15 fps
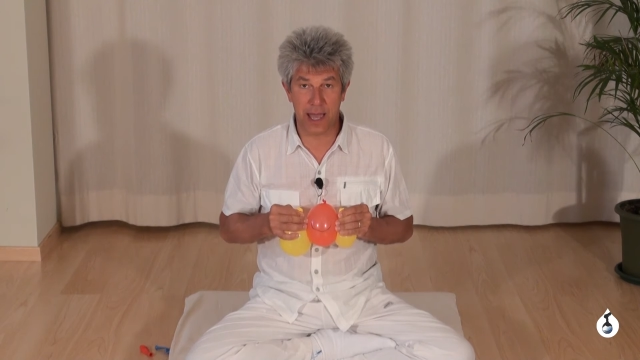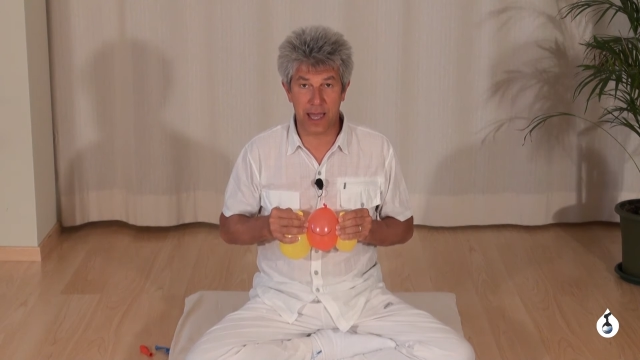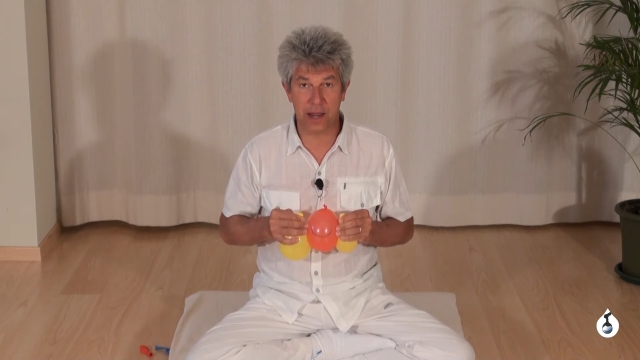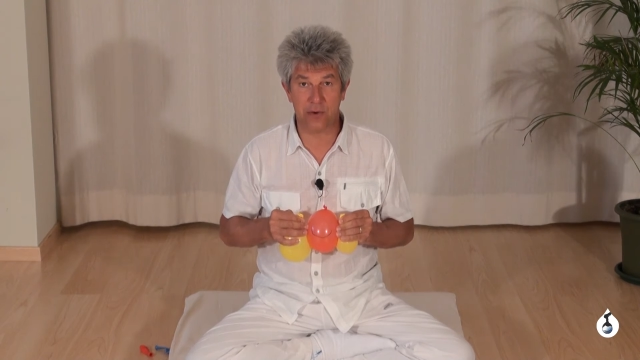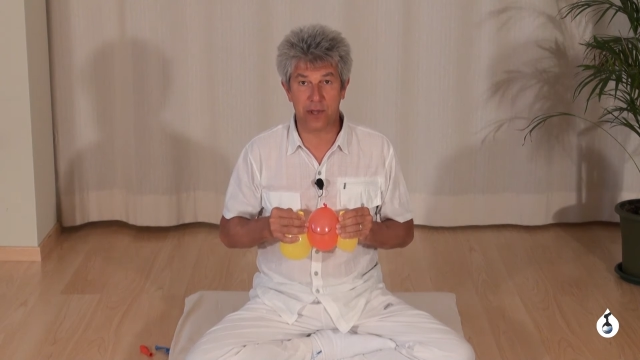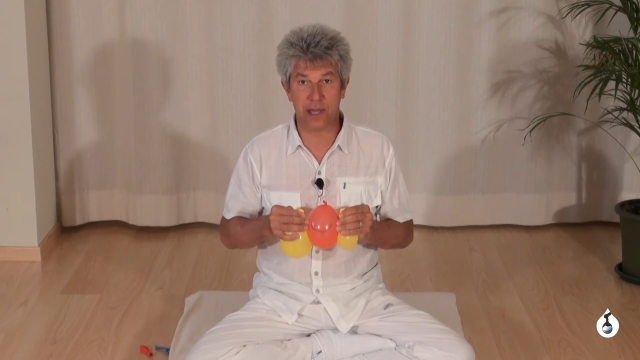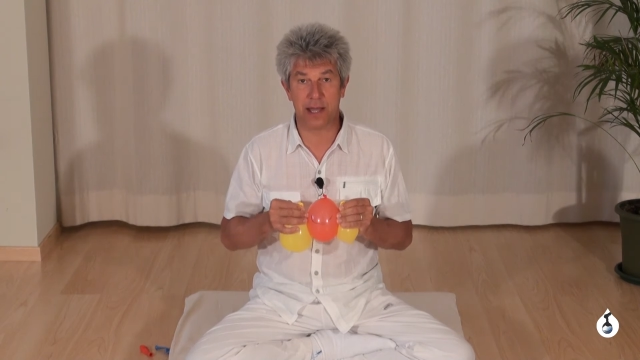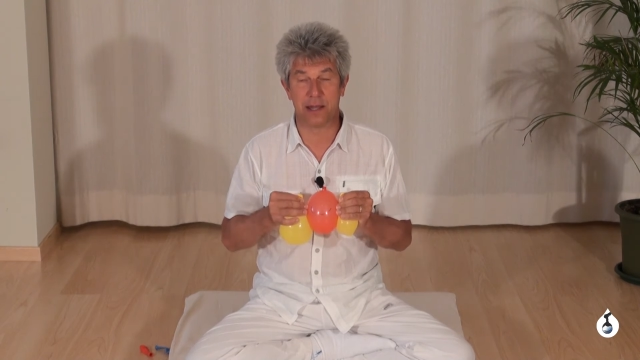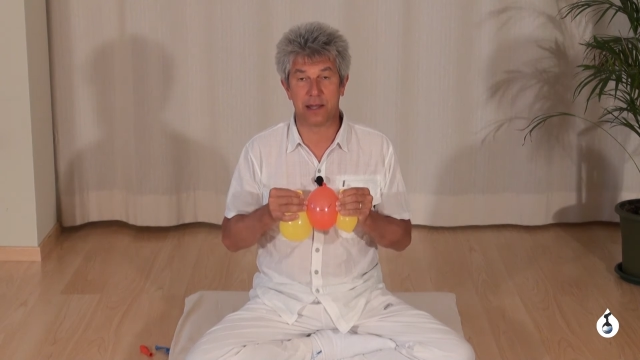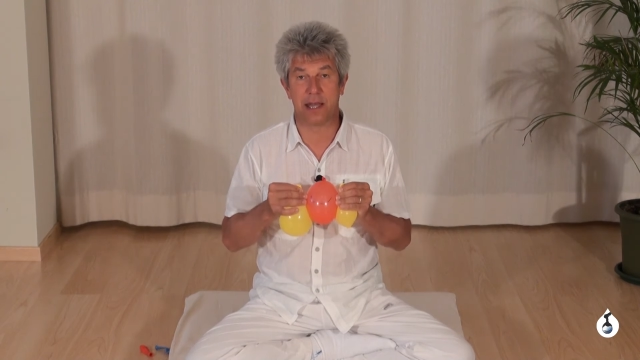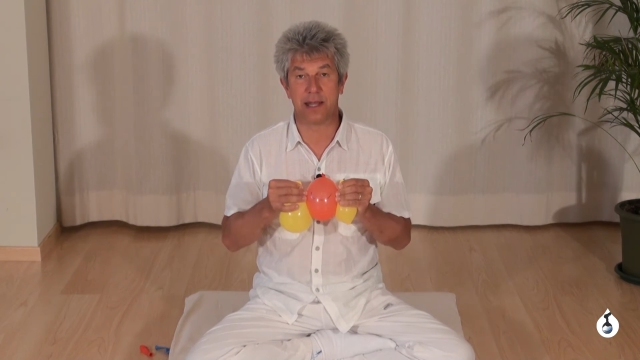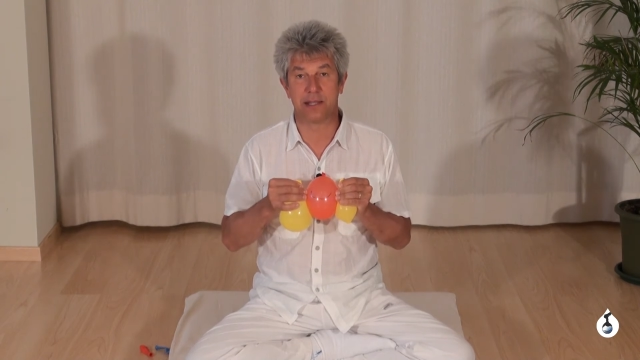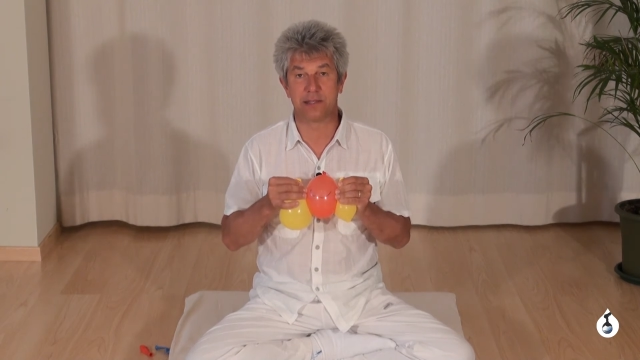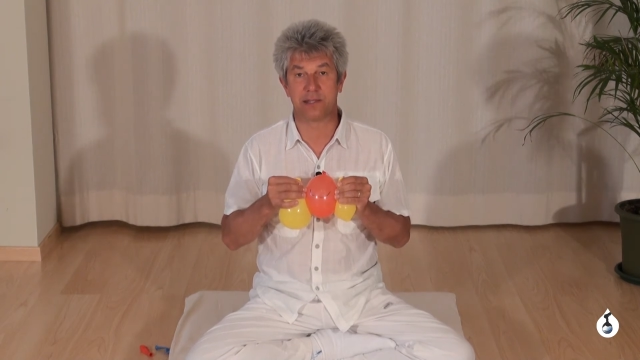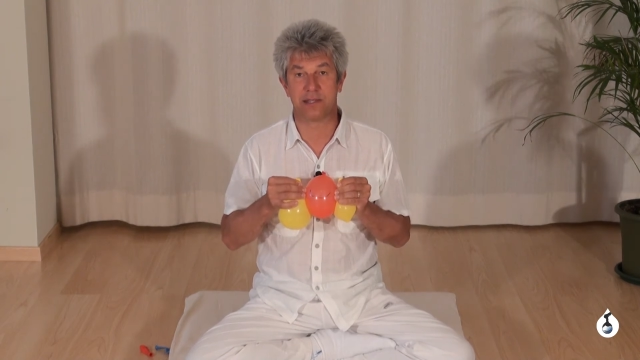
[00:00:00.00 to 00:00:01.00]
area
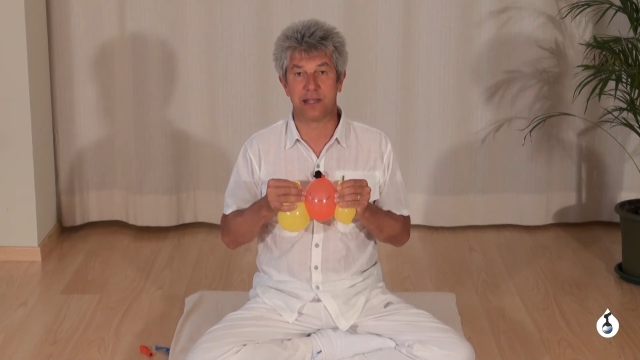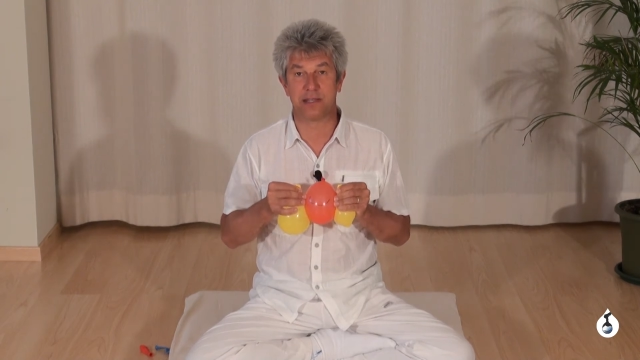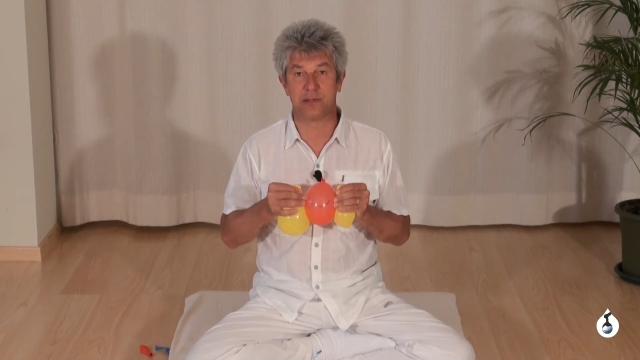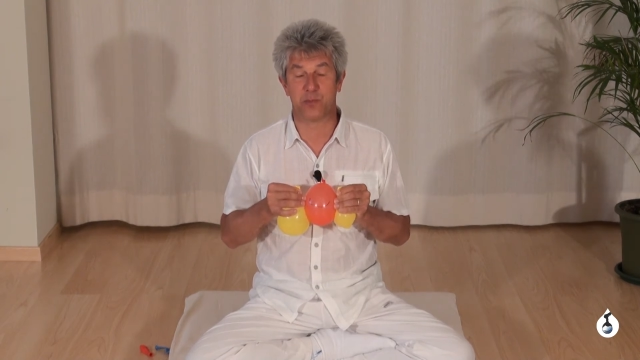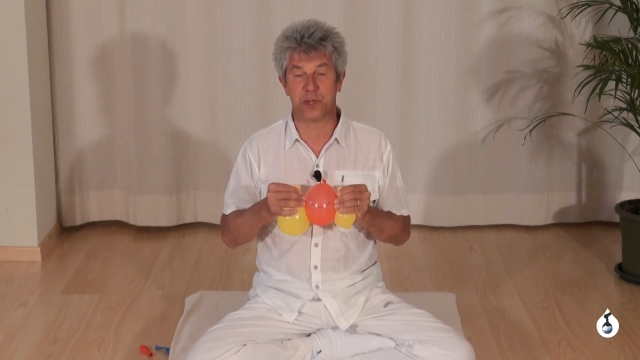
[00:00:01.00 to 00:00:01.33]
gets this